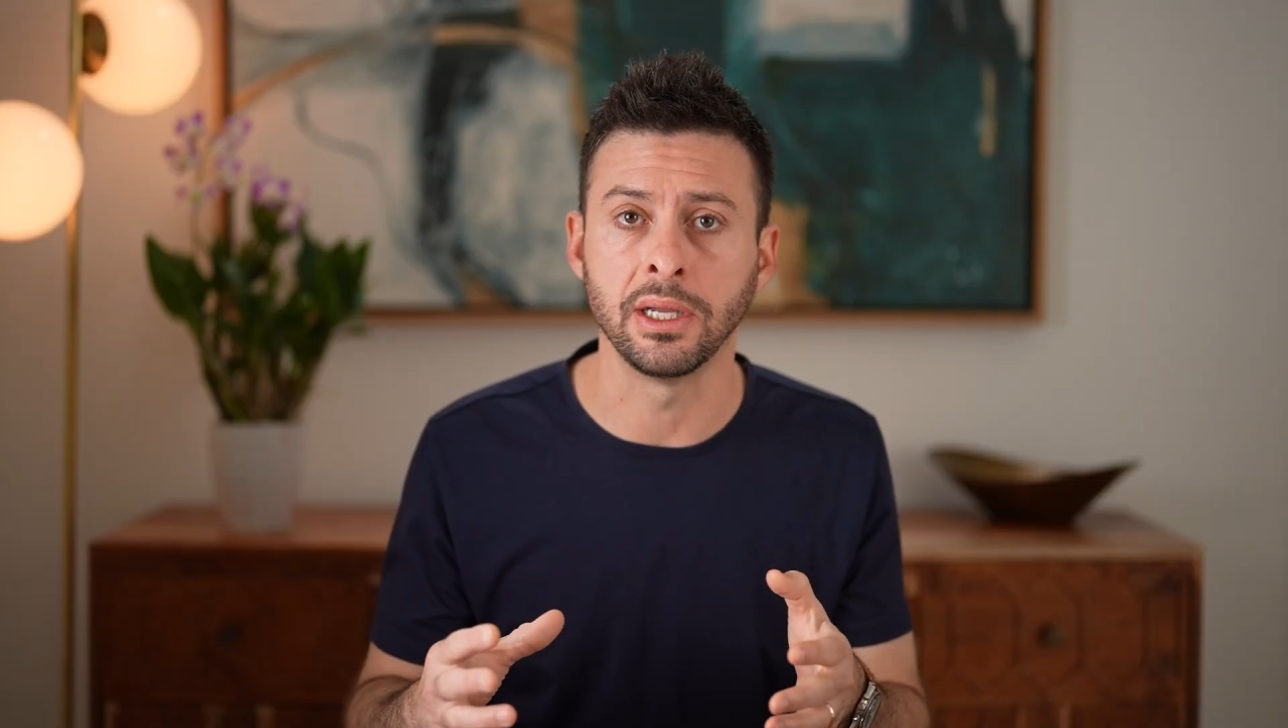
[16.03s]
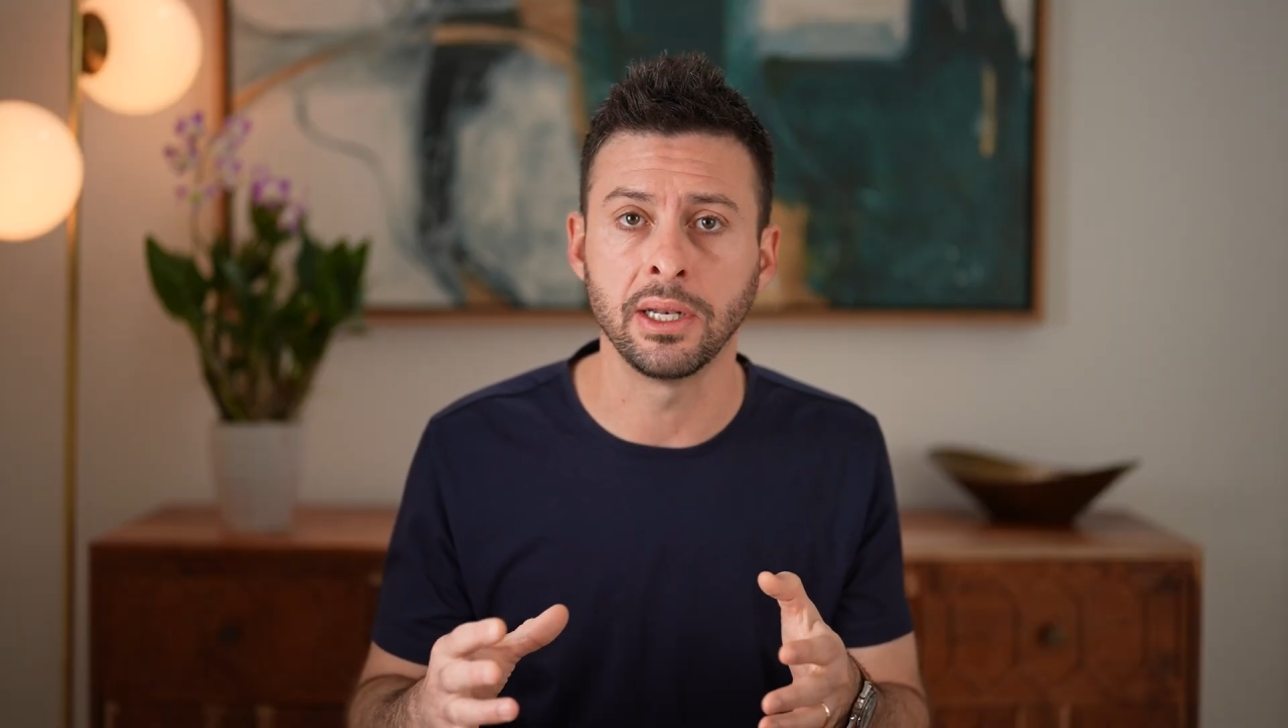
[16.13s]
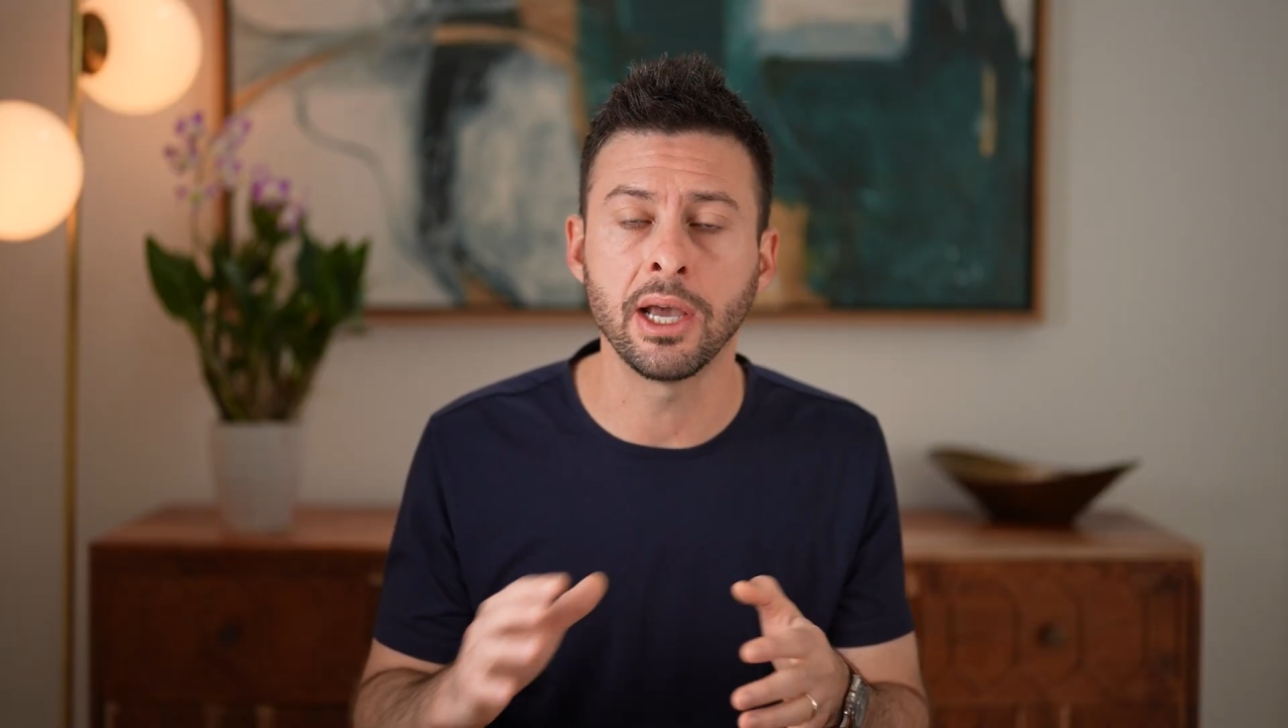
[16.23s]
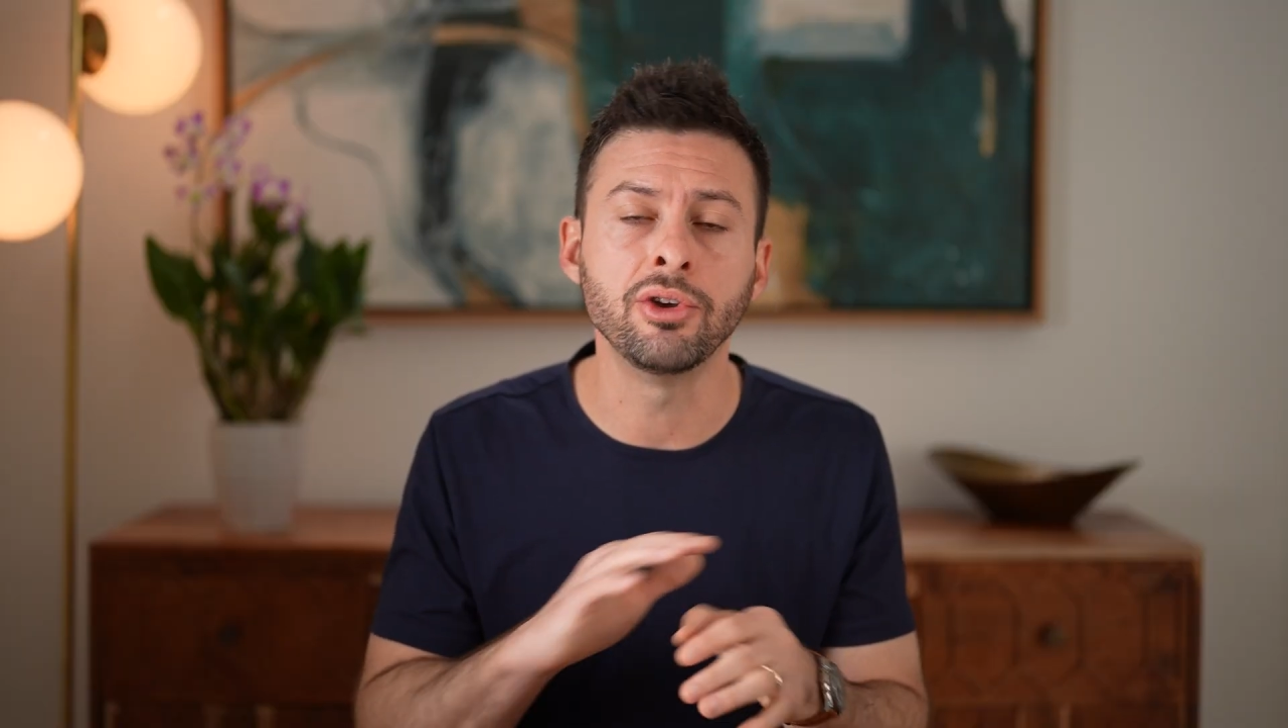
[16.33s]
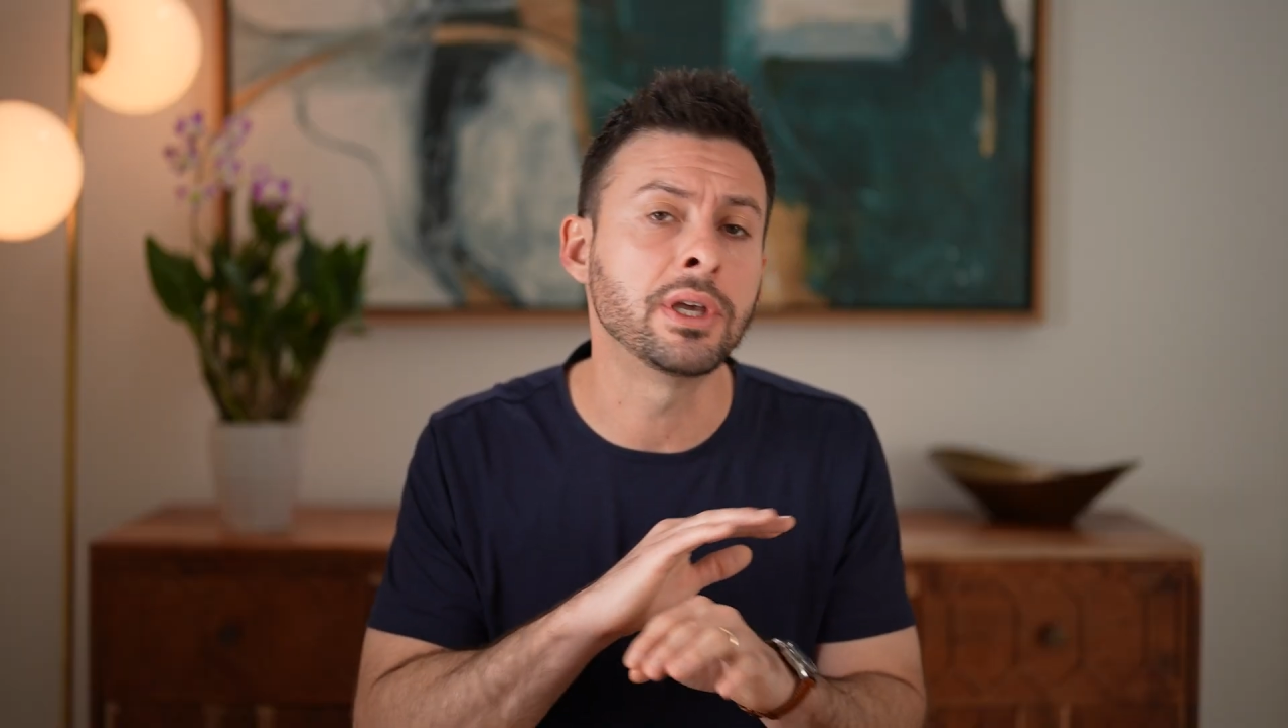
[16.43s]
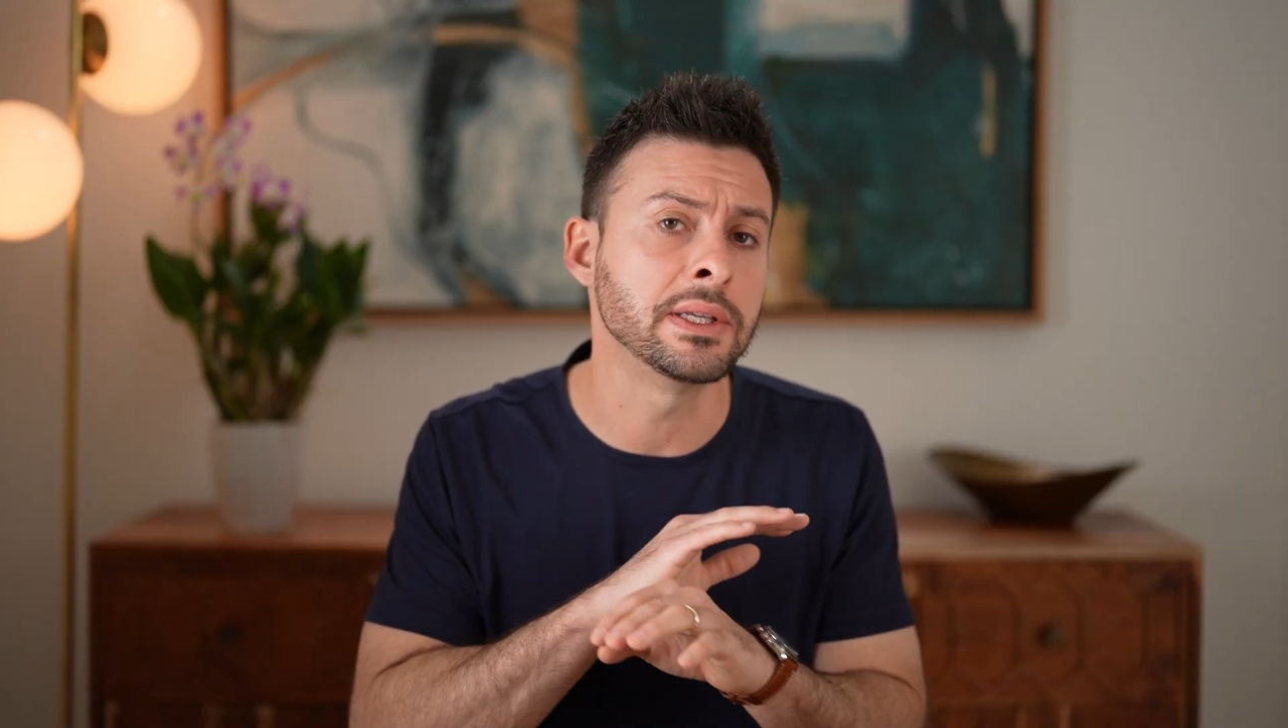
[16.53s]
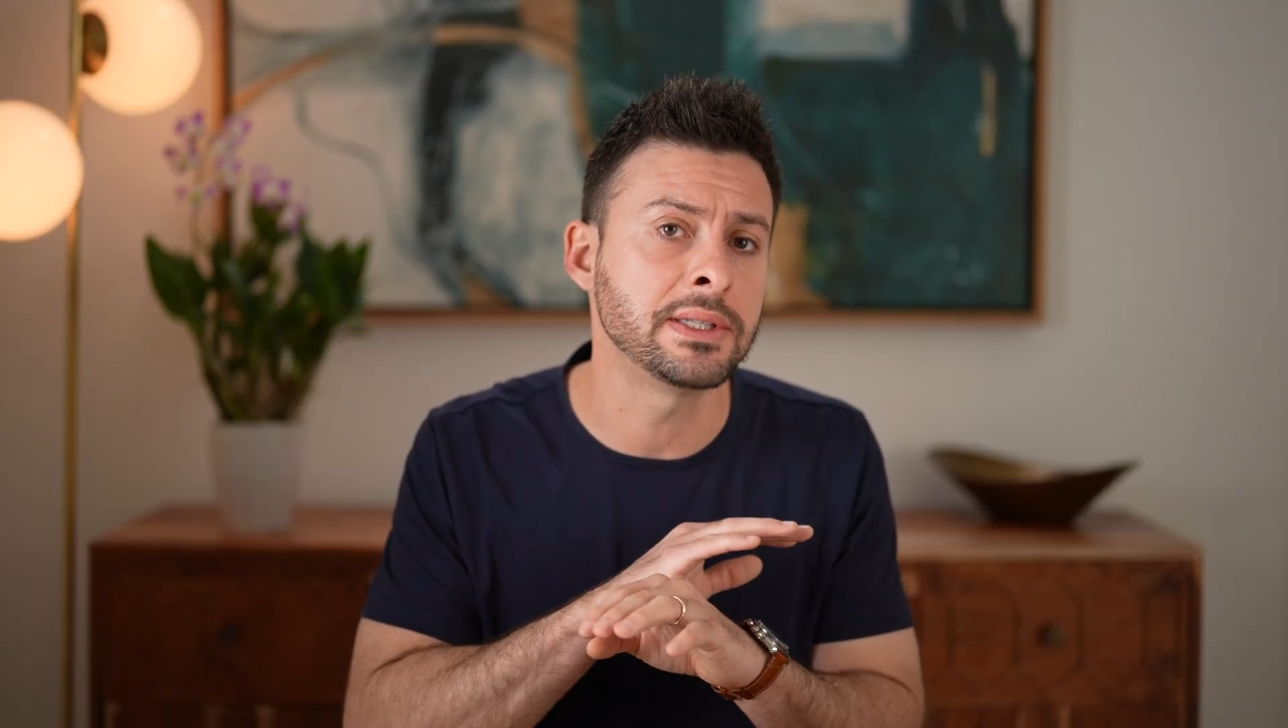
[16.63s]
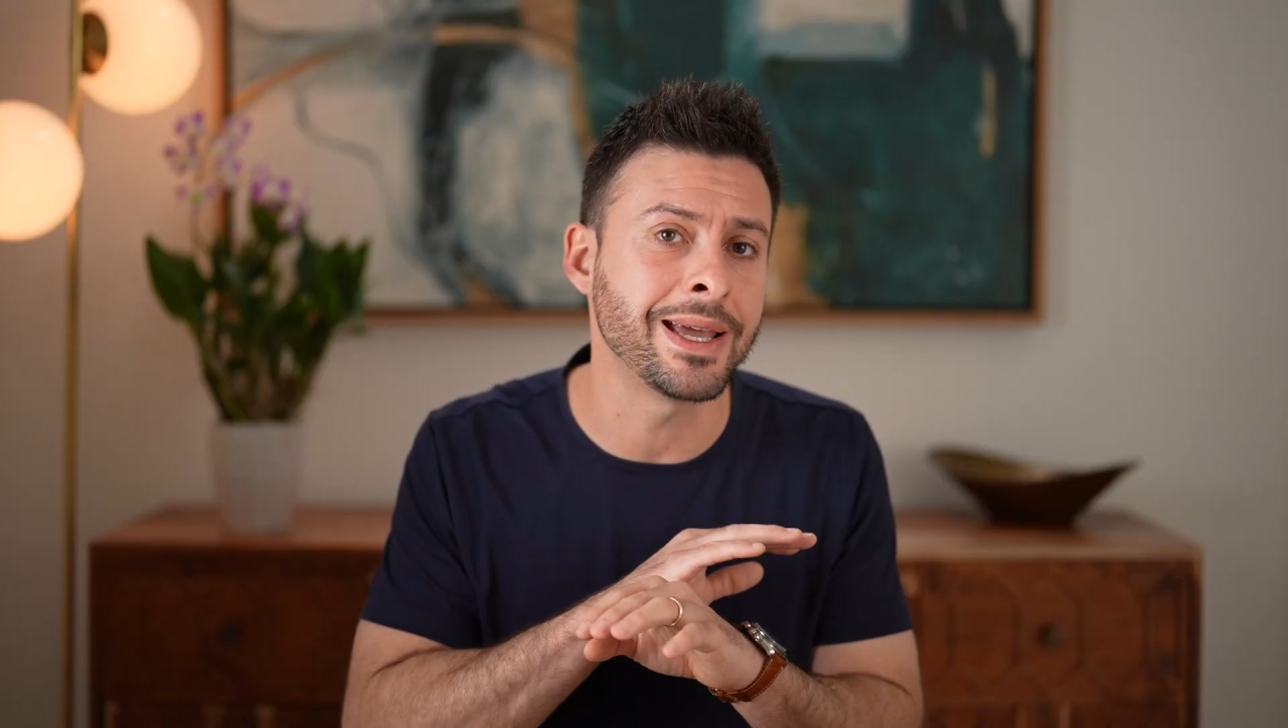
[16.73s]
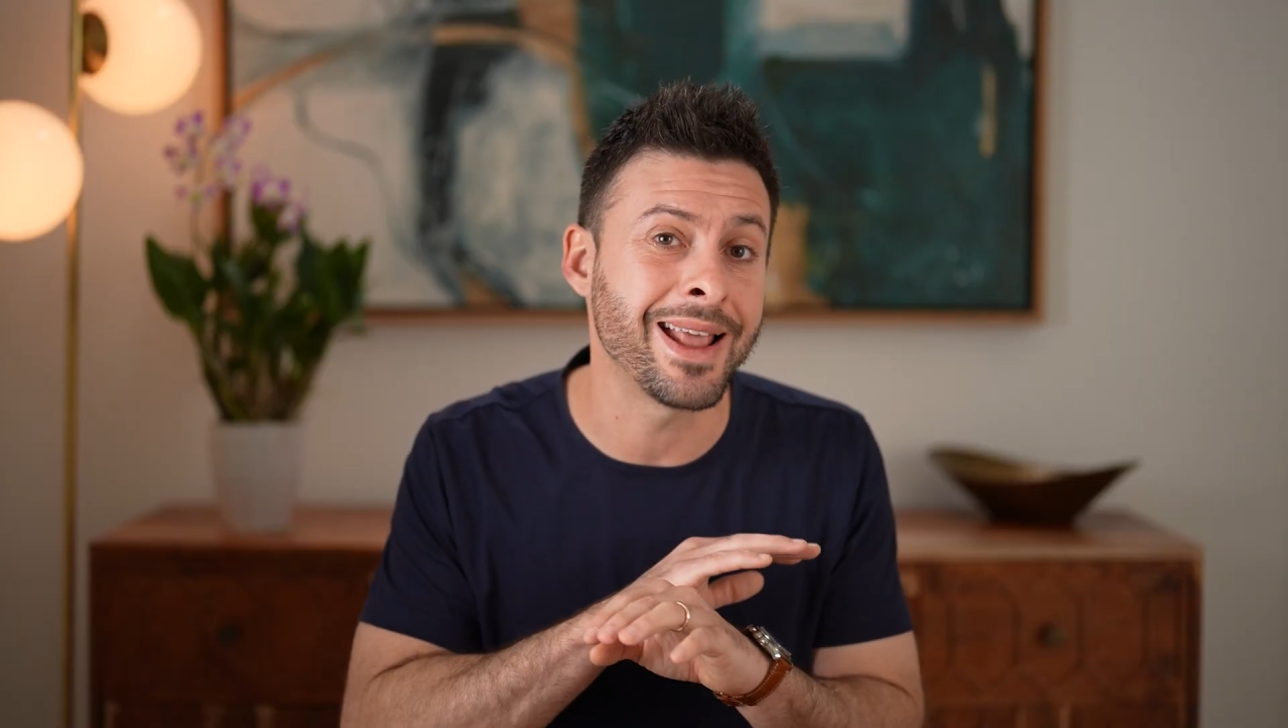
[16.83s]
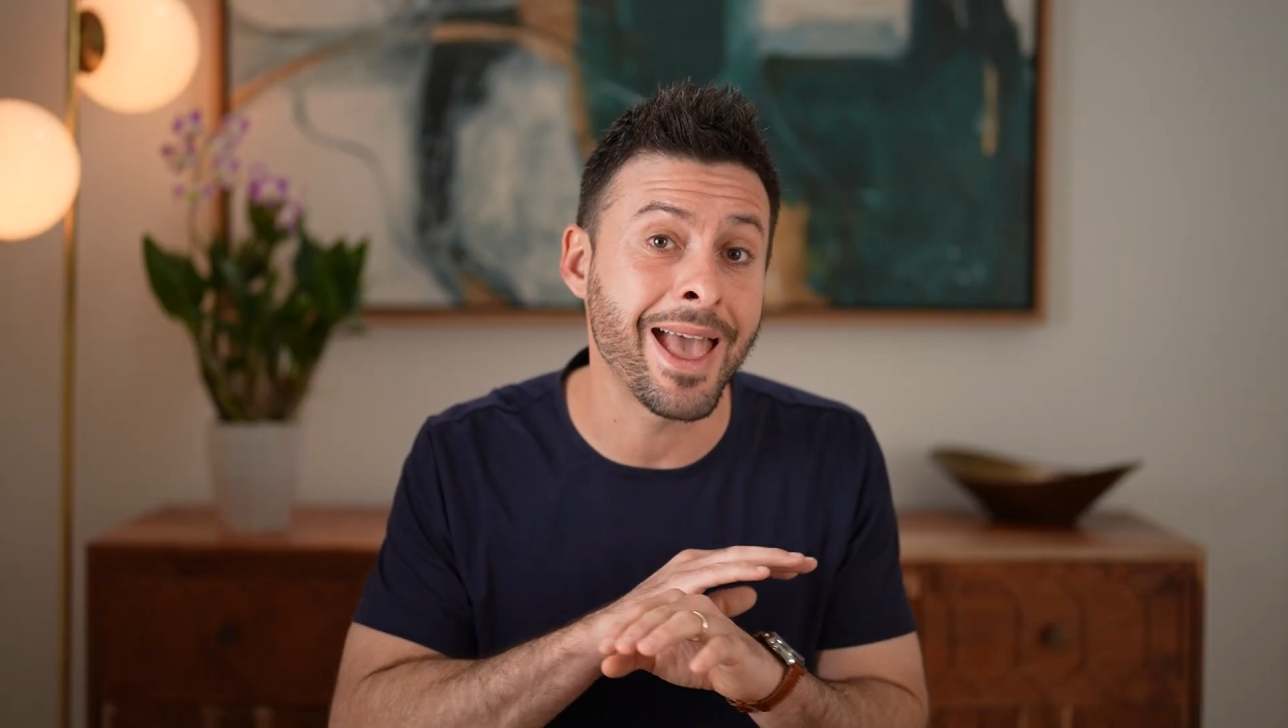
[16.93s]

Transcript: Now you can set